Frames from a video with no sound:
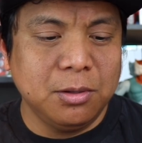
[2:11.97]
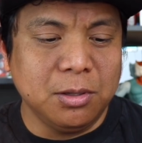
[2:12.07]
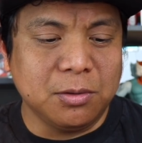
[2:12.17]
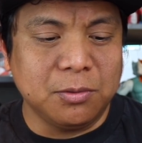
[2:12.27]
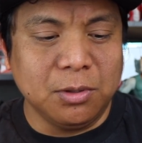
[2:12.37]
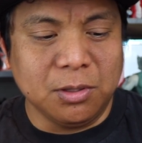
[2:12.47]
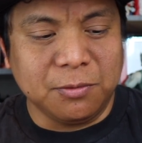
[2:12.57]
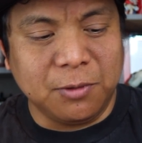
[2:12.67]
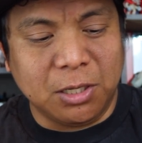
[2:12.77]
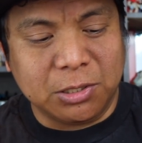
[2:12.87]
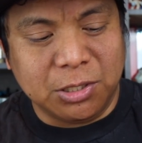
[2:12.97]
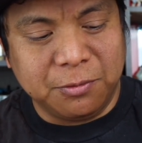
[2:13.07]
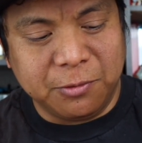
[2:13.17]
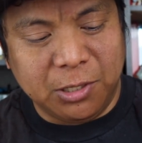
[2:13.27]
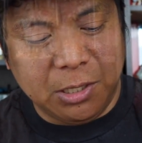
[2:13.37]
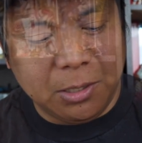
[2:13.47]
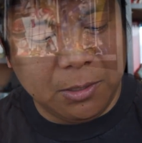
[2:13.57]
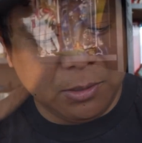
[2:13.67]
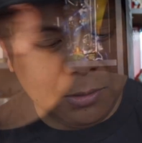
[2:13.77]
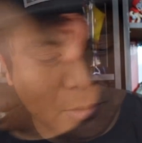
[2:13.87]
this Flock Jeffrey.
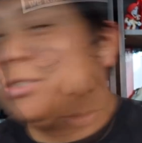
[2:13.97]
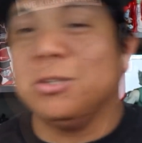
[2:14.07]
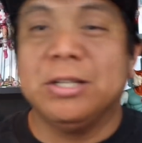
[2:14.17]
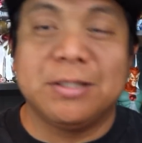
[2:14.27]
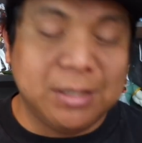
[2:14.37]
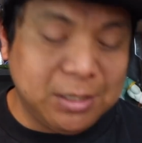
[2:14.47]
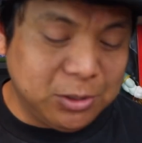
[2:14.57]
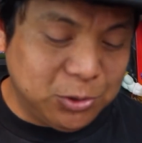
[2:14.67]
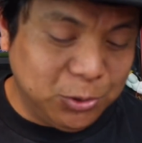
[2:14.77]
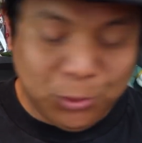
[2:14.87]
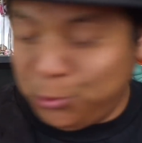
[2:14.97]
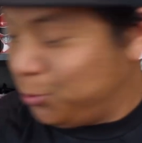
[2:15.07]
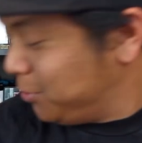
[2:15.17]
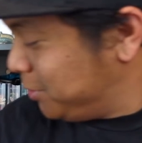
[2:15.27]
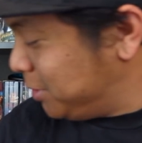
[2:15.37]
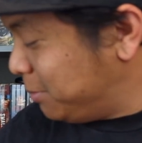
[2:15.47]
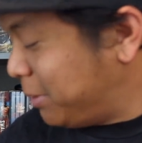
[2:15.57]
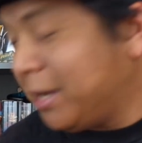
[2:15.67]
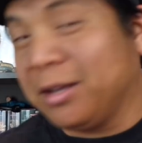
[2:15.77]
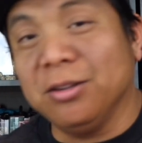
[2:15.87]
So let's get to the
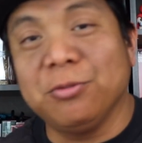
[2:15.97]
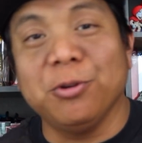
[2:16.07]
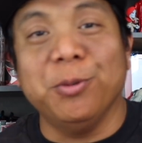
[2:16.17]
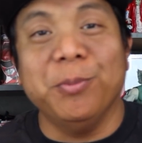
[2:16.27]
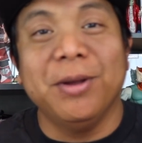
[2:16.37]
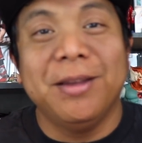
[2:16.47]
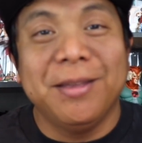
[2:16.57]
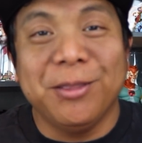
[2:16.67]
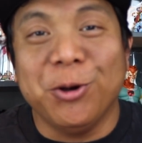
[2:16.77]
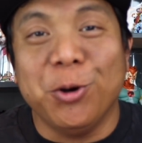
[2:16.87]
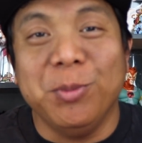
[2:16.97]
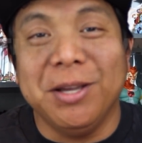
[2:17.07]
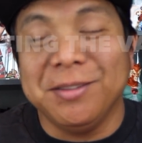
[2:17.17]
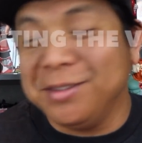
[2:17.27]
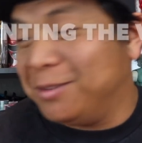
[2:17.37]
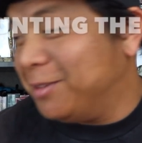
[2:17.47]
package from the homie Hunting the